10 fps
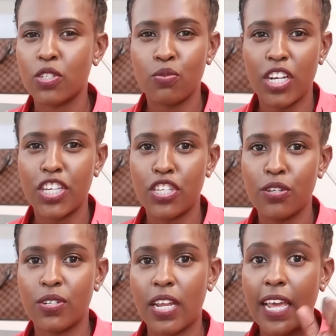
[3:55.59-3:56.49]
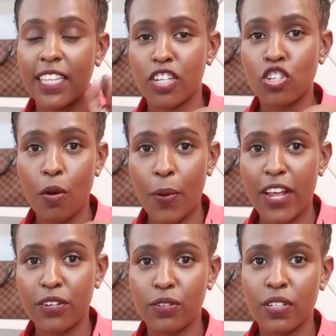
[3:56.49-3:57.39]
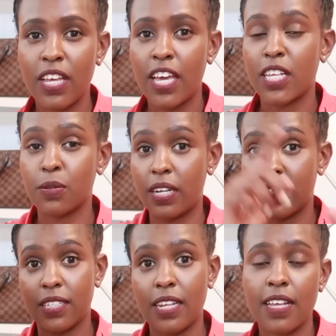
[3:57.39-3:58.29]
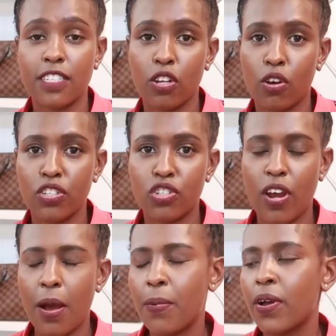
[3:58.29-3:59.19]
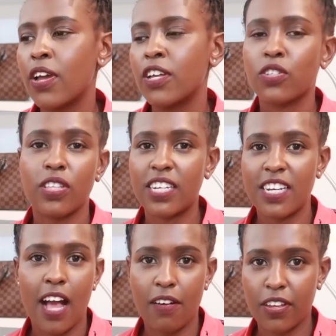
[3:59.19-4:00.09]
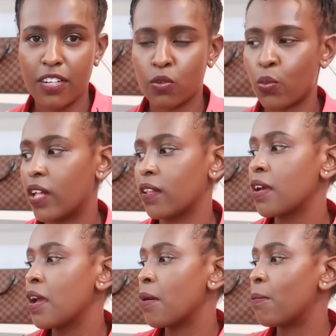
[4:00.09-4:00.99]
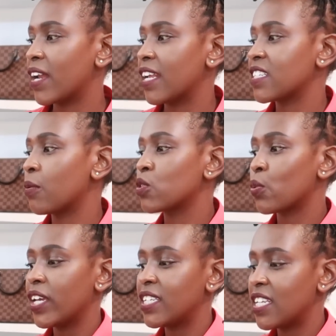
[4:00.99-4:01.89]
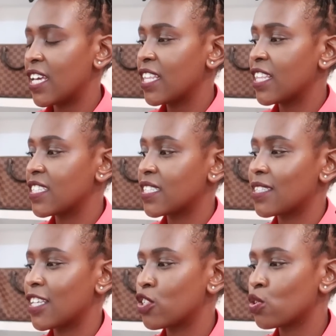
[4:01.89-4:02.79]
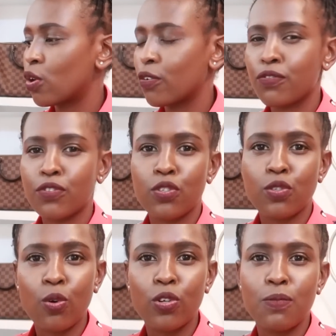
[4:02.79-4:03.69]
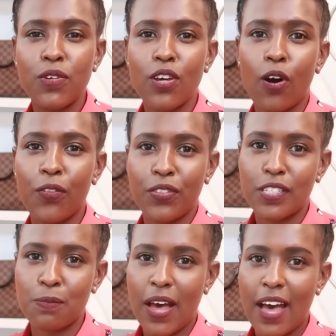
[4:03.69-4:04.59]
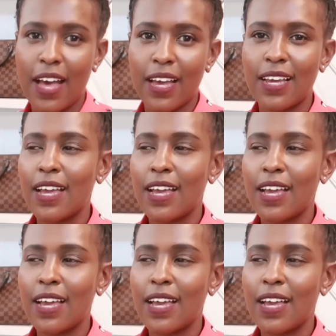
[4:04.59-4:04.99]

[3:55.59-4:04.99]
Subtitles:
It's really cute. I like the top handle as well as it has a long strap. So they didn't have that as well. But as I was waiting, they sort of sold me on this bag.